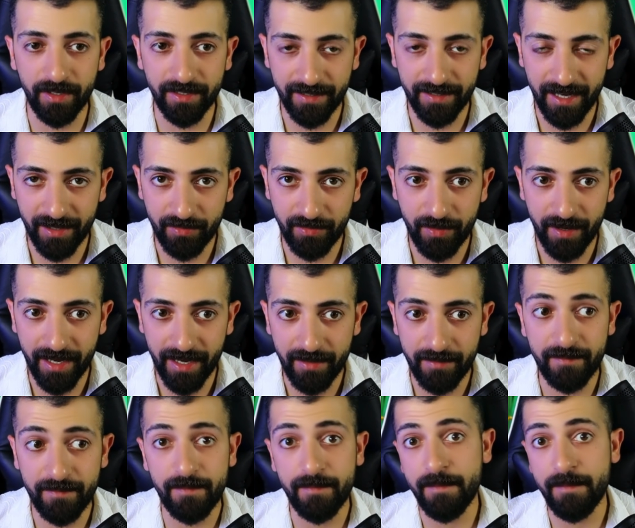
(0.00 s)
sell trade,
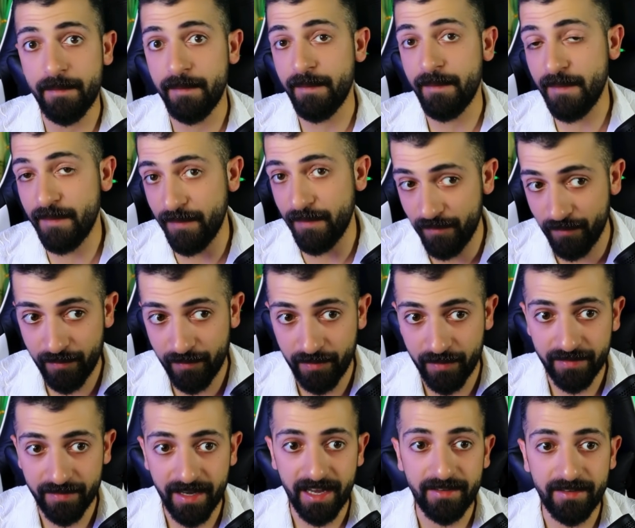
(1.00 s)

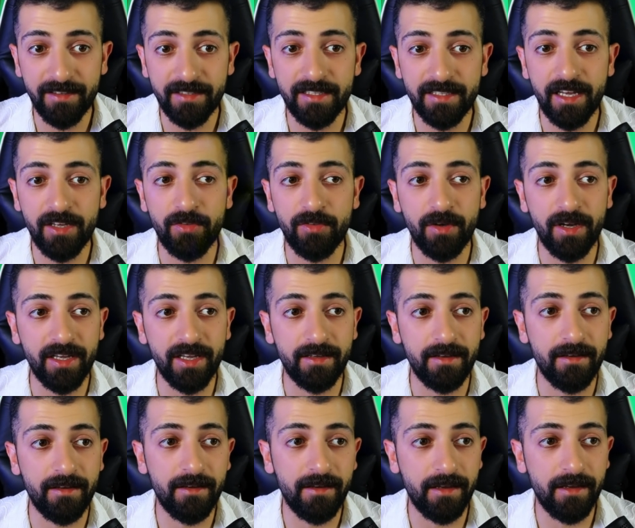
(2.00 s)
just like the sell trade
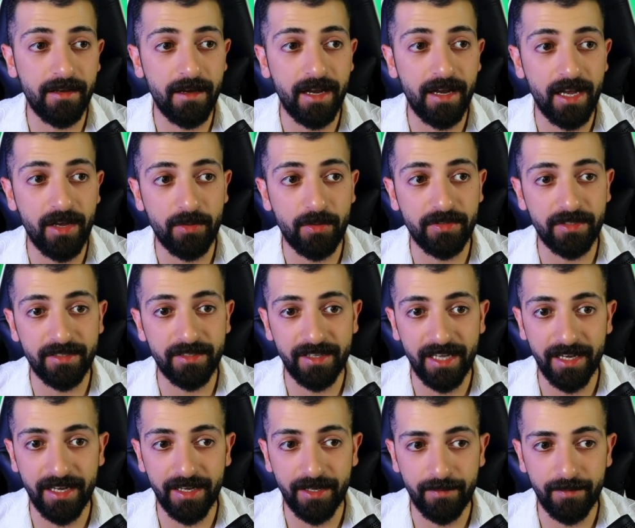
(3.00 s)
that I used to
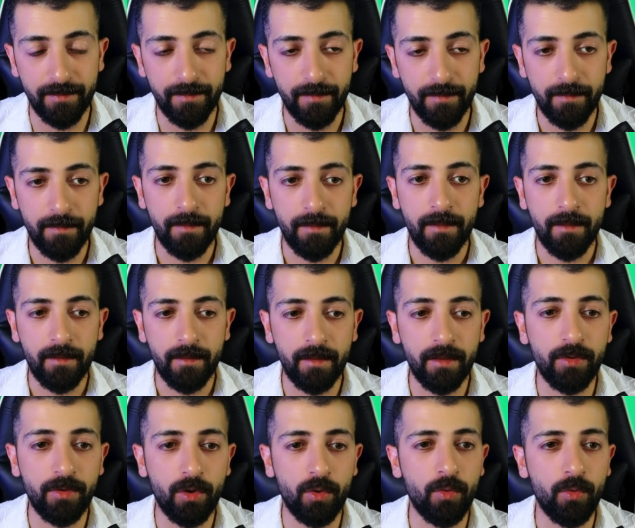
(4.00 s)
take.
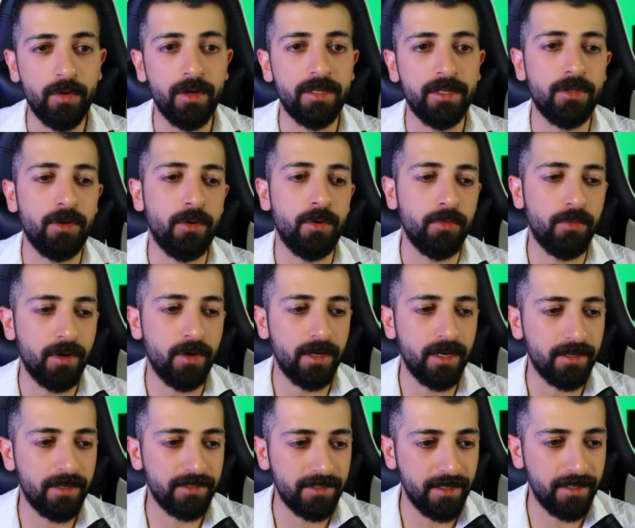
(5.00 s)
So let's look for
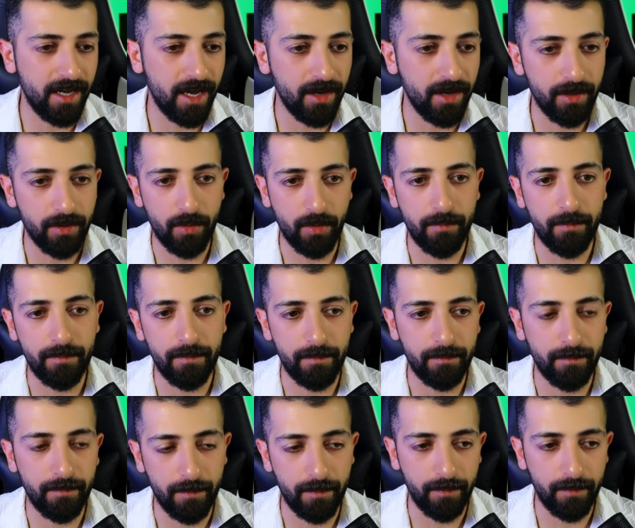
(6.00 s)
another scenario.
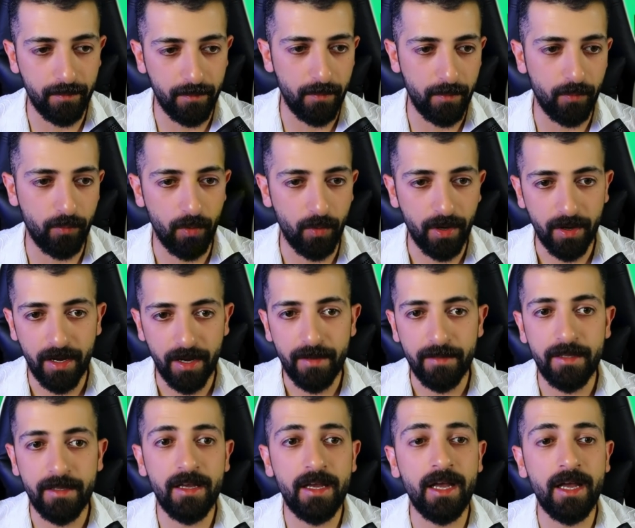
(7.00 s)
Where
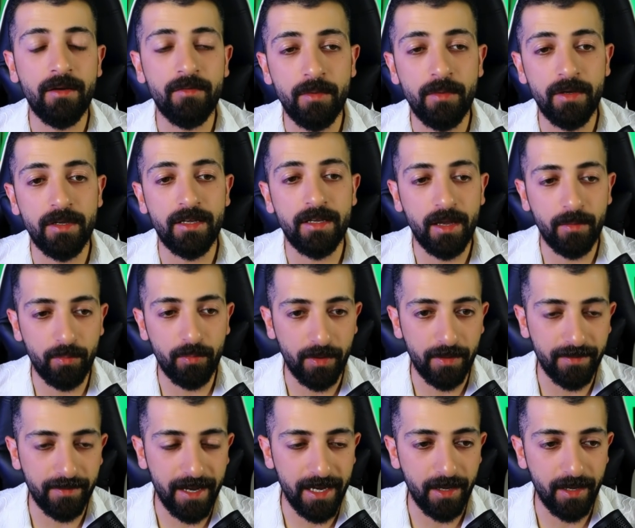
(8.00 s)
else can I, for example,
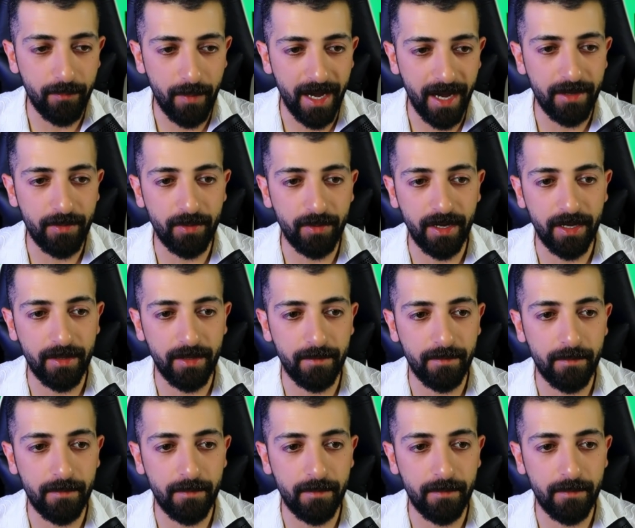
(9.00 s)
take a buy trade?